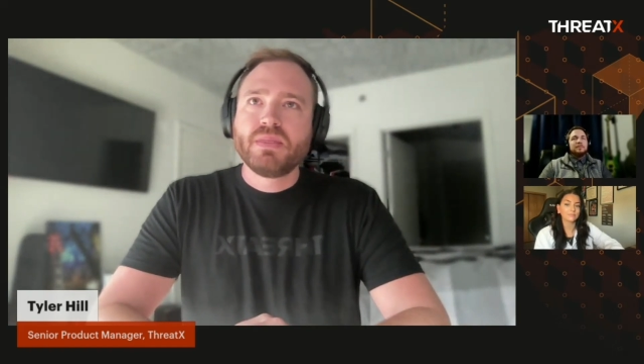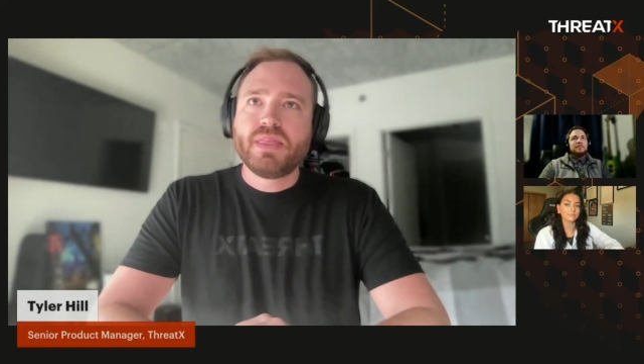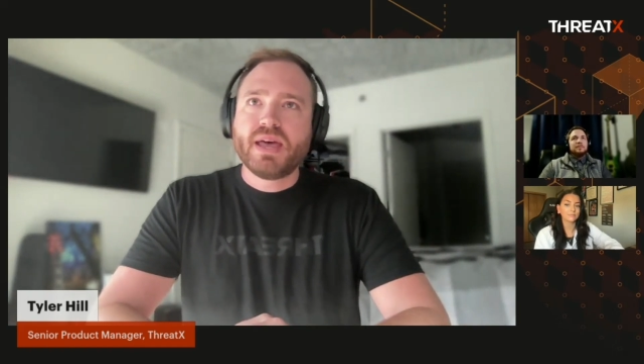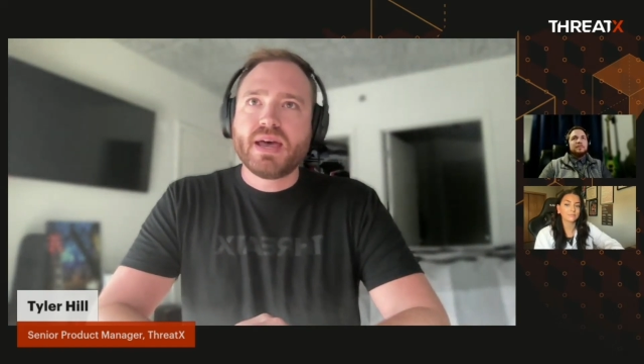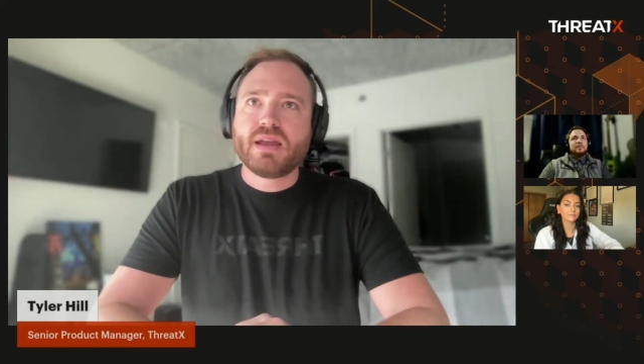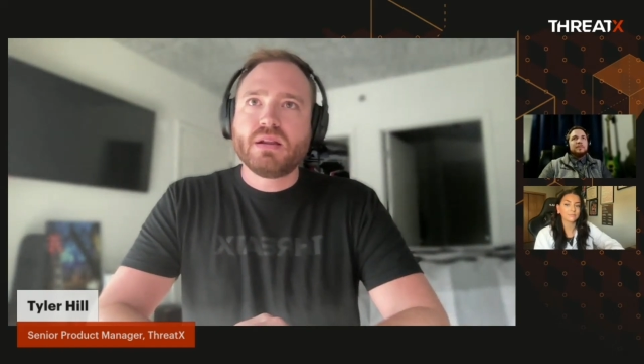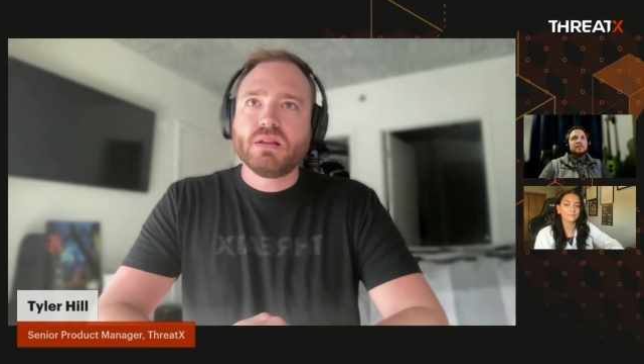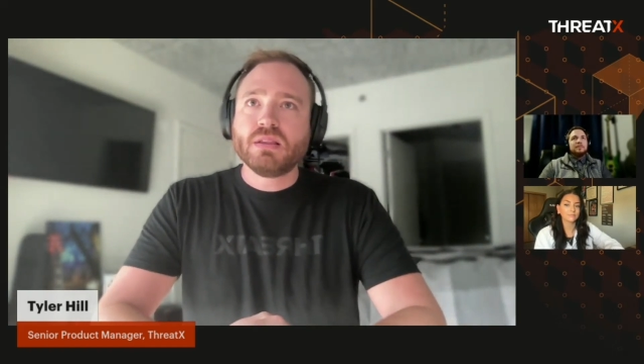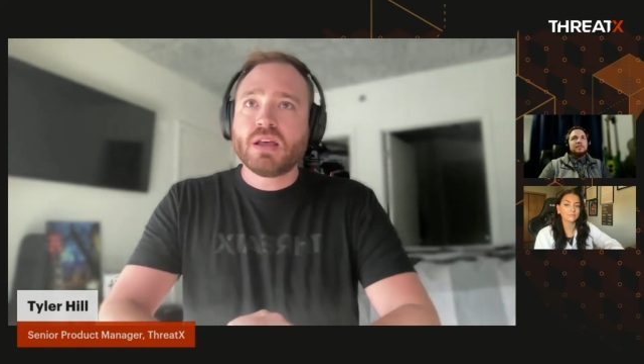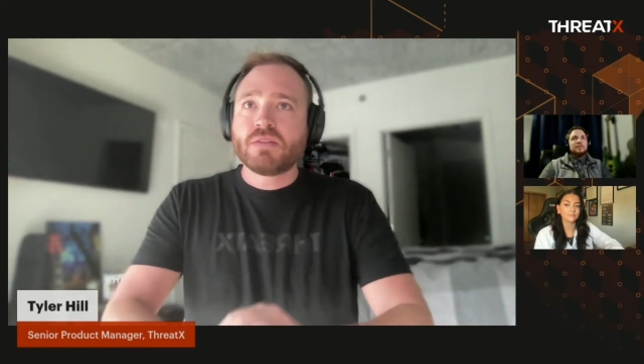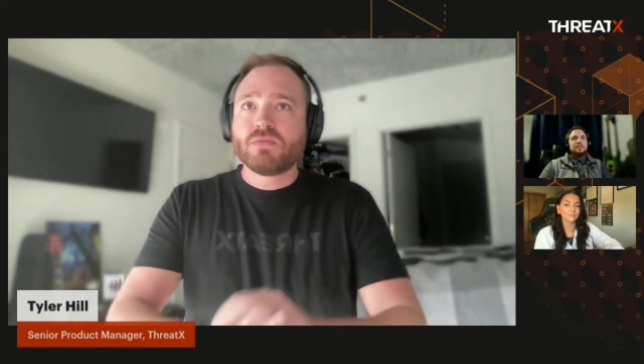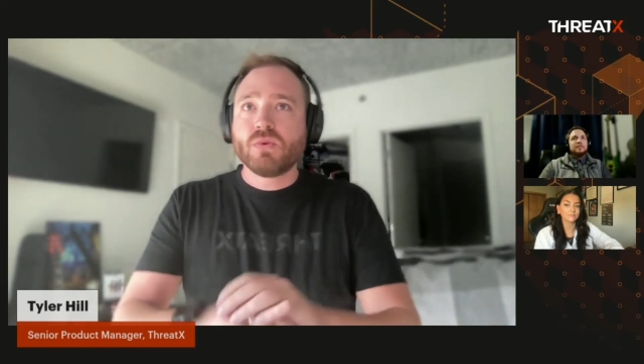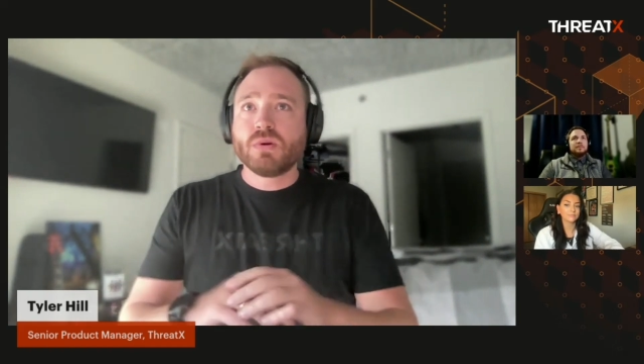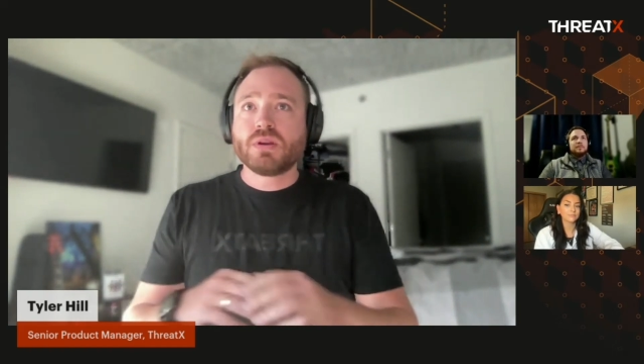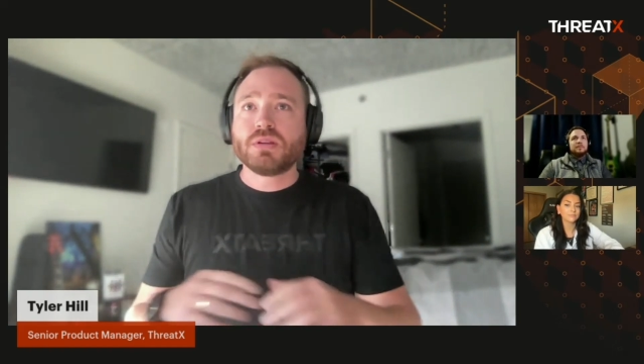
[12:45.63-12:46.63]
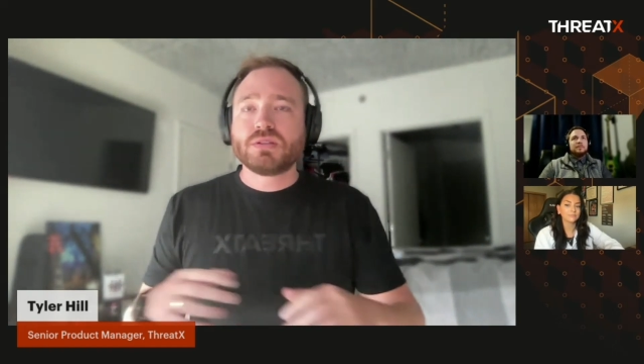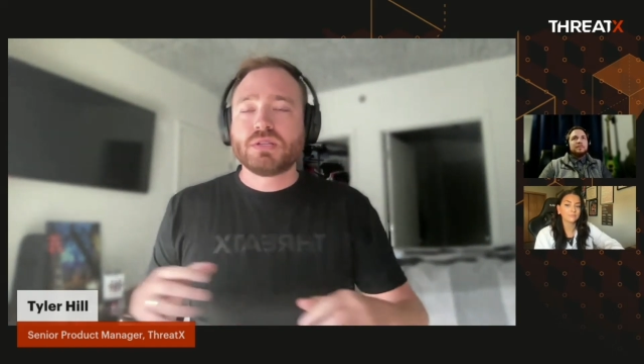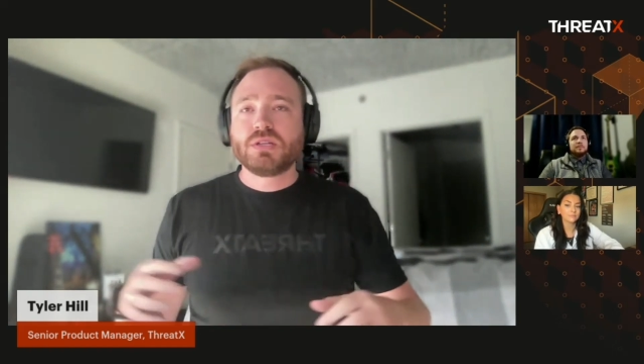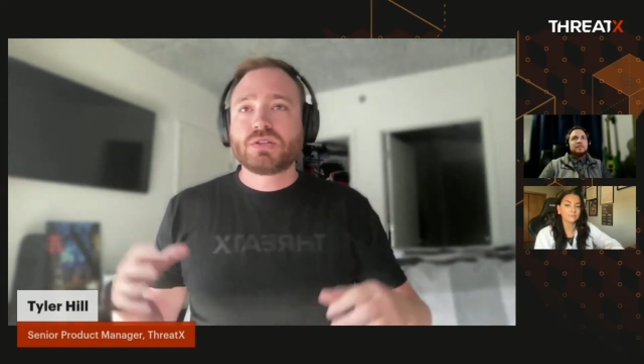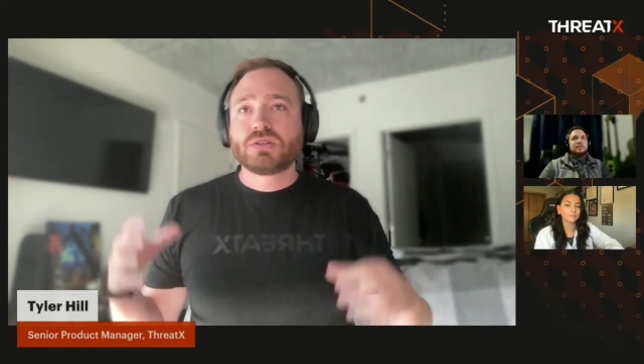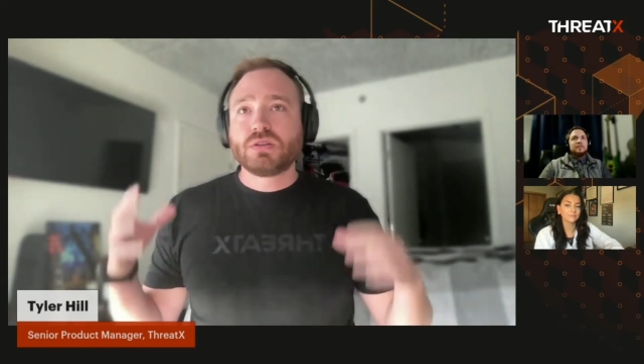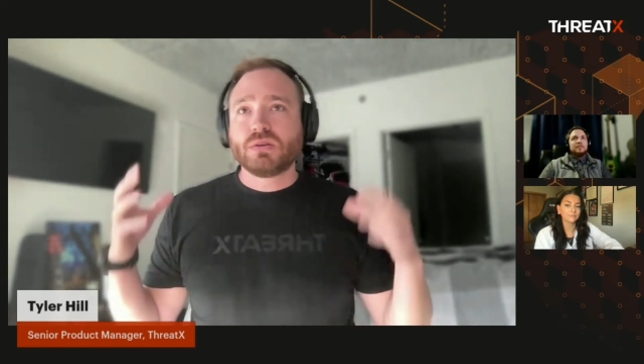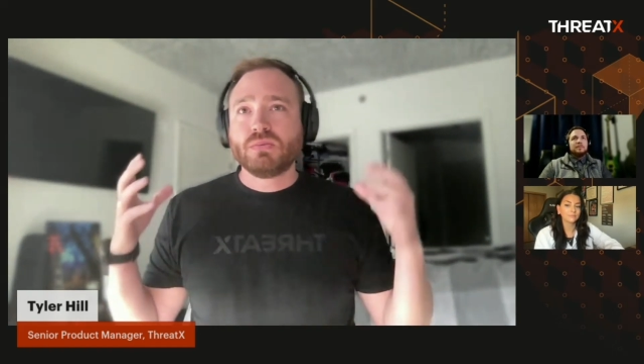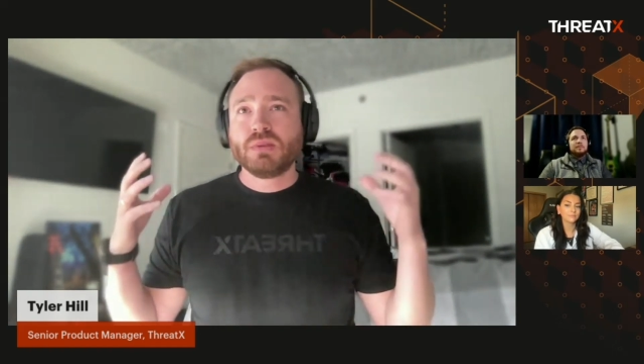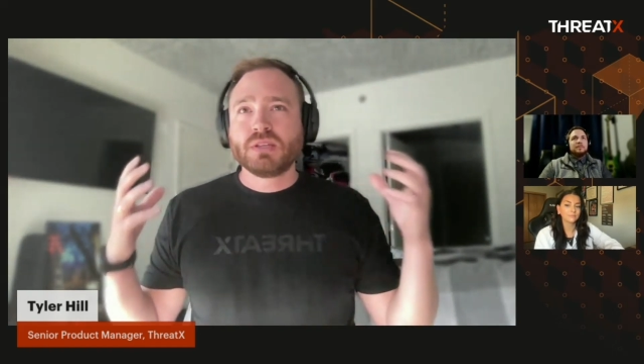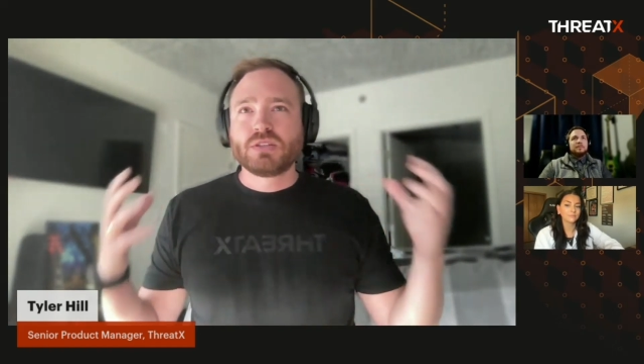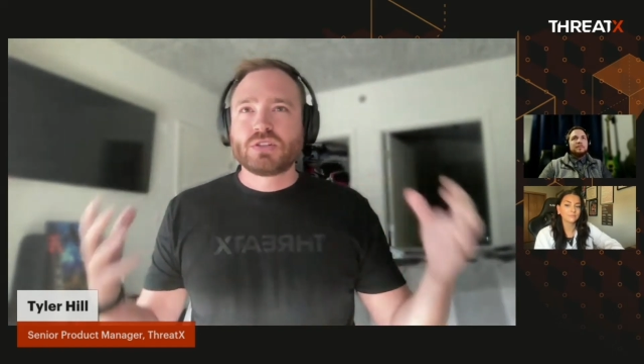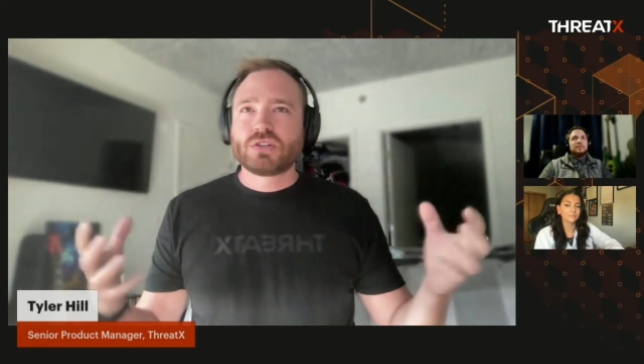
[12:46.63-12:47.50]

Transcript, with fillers: that a lot of organizations are really